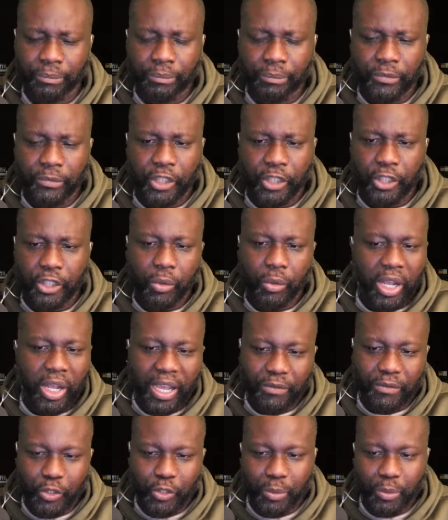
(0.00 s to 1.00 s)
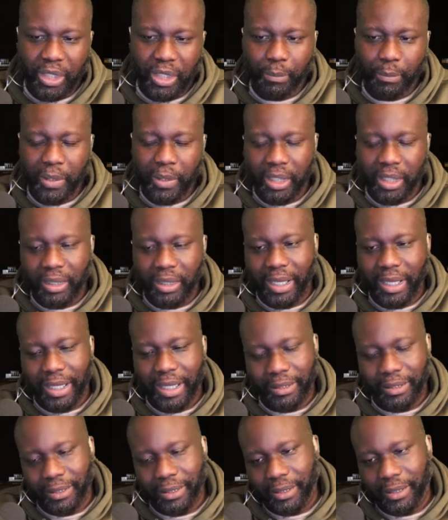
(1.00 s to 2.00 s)
You don't have too many men that
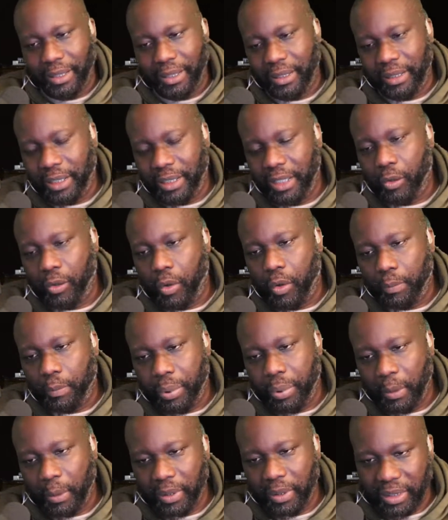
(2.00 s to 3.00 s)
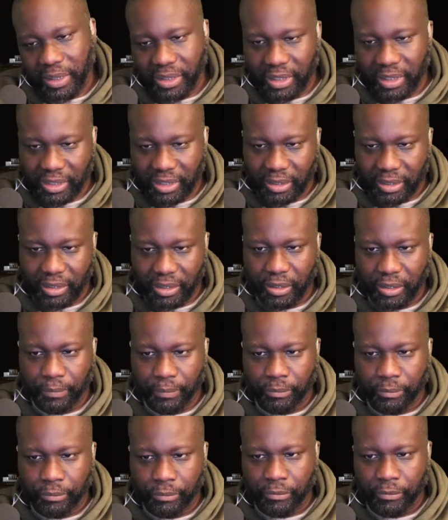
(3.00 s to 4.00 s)
can get on public assistance,
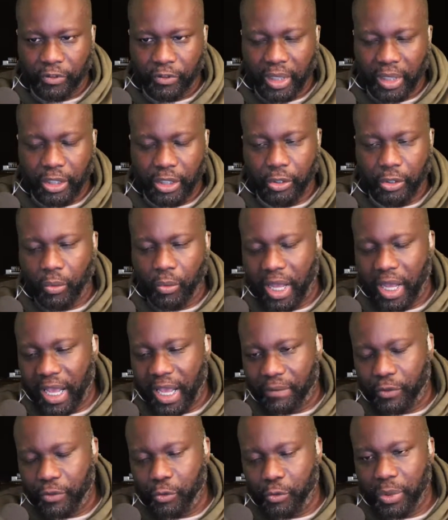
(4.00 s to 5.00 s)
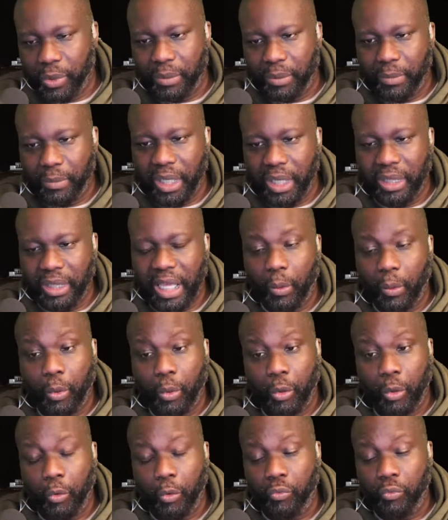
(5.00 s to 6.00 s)
right? You don't have too many men that
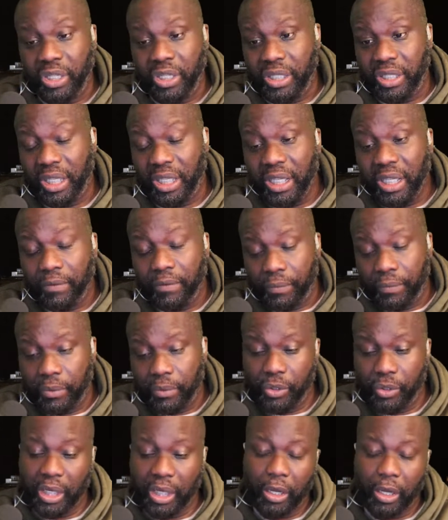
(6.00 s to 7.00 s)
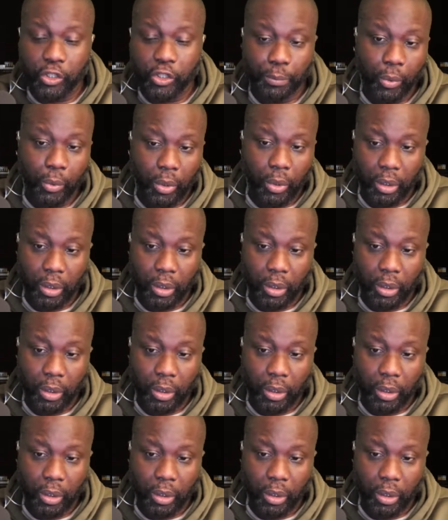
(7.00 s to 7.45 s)
will receive child support.